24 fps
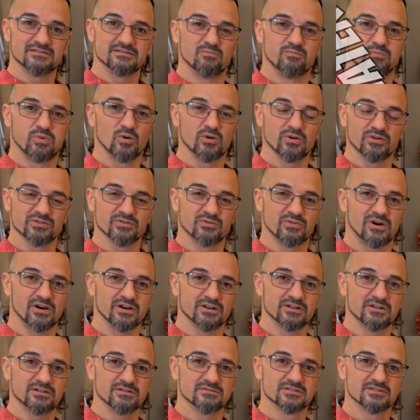boiled the
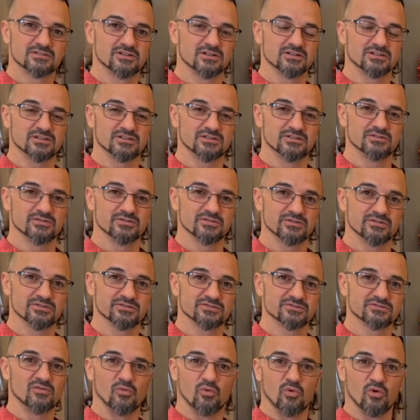water, cooked the
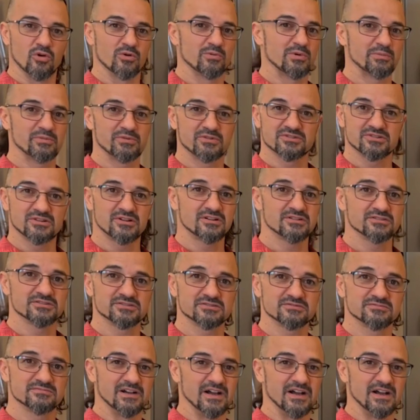noodles, warm up your sauce.